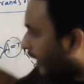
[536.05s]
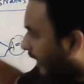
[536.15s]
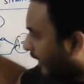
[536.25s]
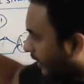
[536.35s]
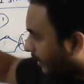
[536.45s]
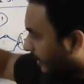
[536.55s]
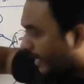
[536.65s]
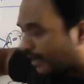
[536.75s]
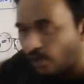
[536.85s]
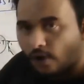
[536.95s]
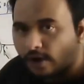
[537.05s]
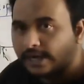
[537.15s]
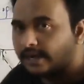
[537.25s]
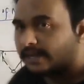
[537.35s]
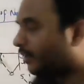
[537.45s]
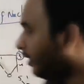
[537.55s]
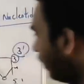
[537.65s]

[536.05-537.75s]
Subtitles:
Here they are coiled.